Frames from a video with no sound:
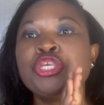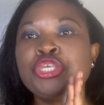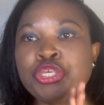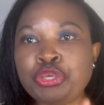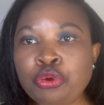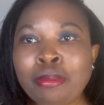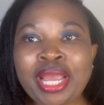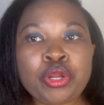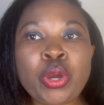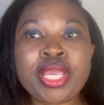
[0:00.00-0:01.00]
you might
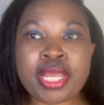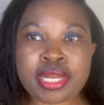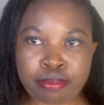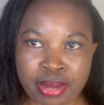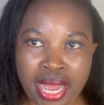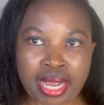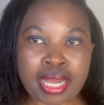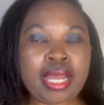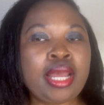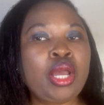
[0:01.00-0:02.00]
not get it back
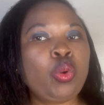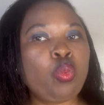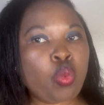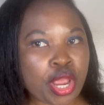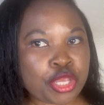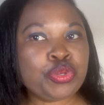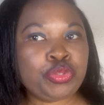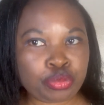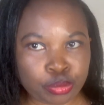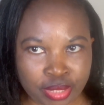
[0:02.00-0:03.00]
when you
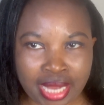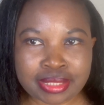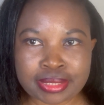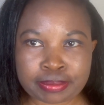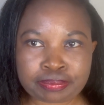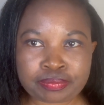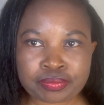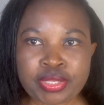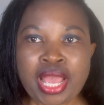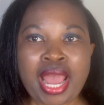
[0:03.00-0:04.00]
do that.
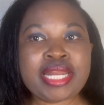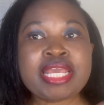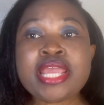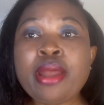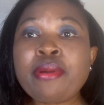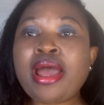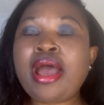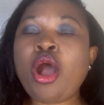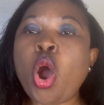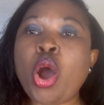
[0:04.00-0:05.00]
And here are
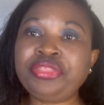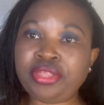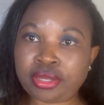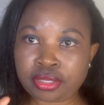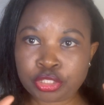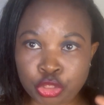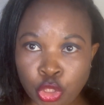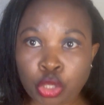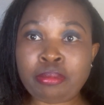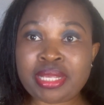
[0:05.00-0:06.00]
all the
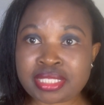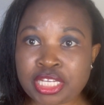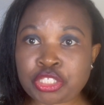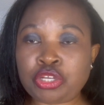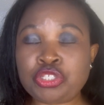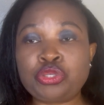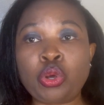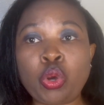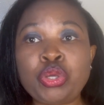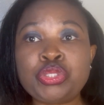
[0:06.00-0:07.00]
documentations you're
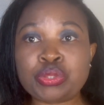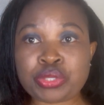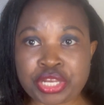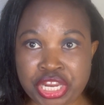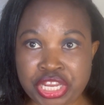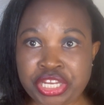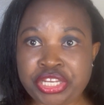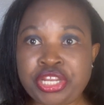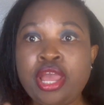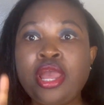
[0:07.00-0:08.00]
going to need
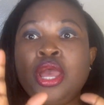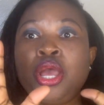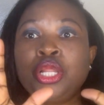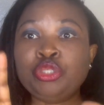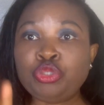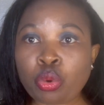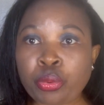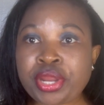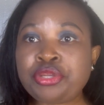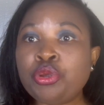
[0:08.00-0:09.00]

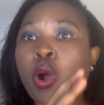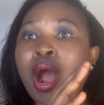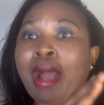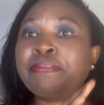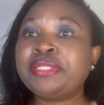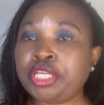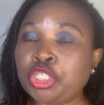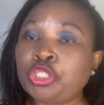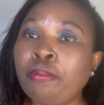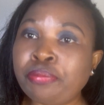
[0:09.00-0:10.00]
during your
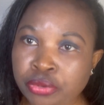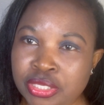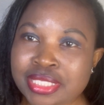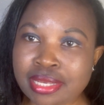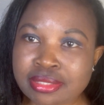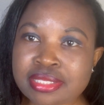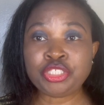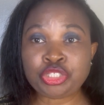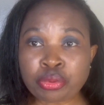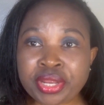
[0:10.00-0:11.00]
application process.
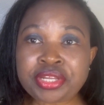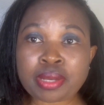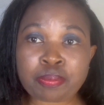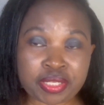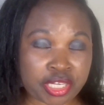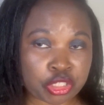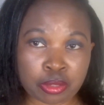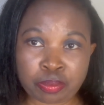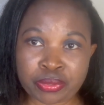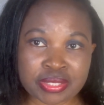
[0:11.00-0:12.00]
During the
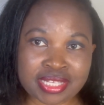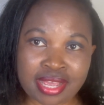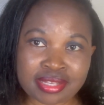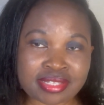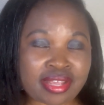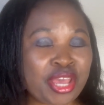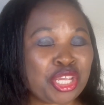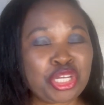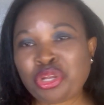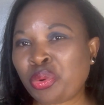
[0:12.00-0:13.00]
application process,
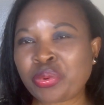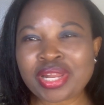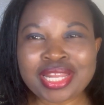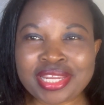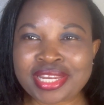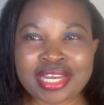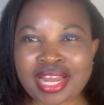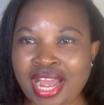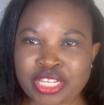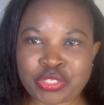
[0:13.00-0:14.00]
you don't really need an
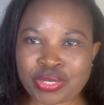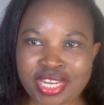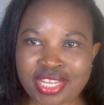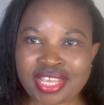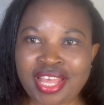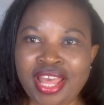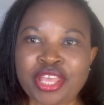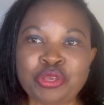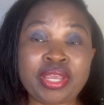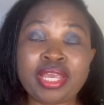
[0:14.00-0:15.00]
attorney.
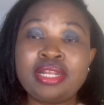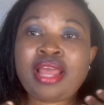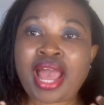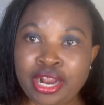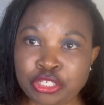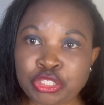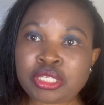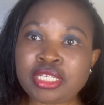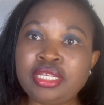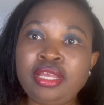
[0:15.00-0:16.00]
You can
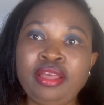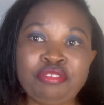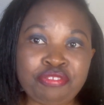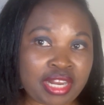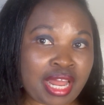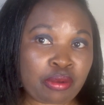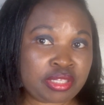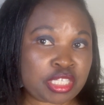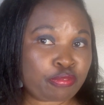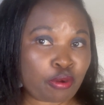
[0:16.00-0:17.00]
actually fill out
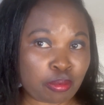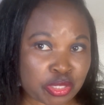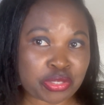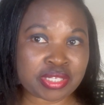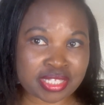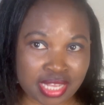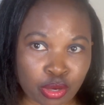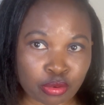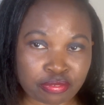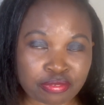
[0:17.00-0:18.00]
these forms
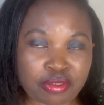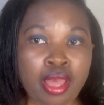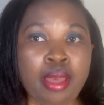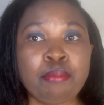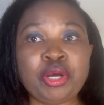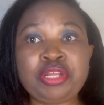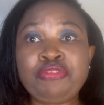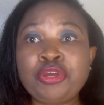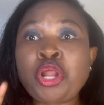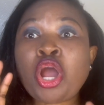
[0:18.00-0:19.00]
yourself. But if
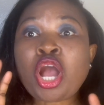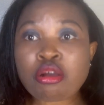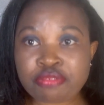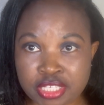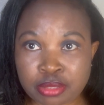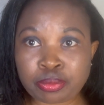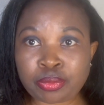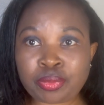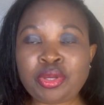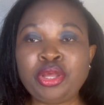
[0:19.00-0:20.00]
you're not
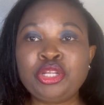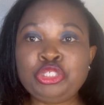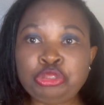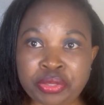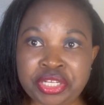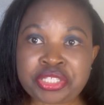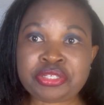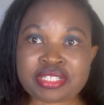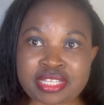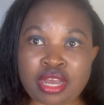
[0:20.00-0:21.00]
comfortable doing it
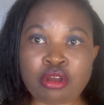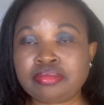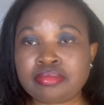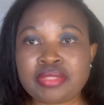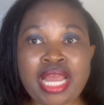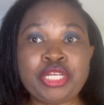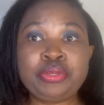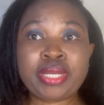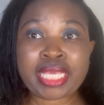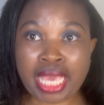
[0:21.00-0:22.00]
yourself and
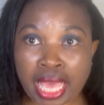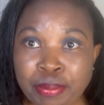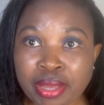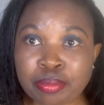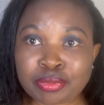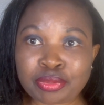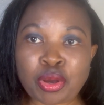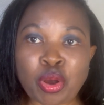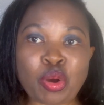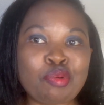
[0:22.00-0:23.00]
you're capable
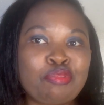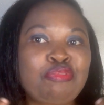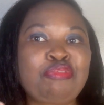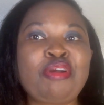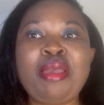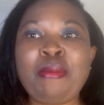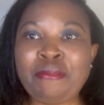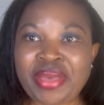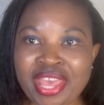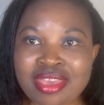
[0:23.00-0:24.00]
of
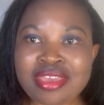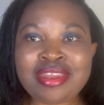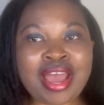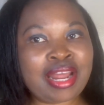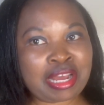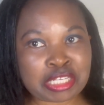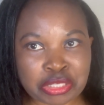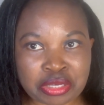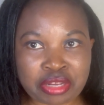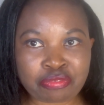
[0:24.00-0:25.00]
paying an
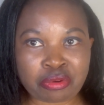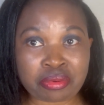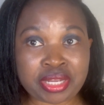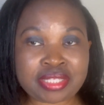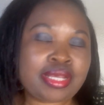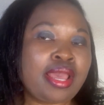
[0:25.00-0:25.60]
attorney for it,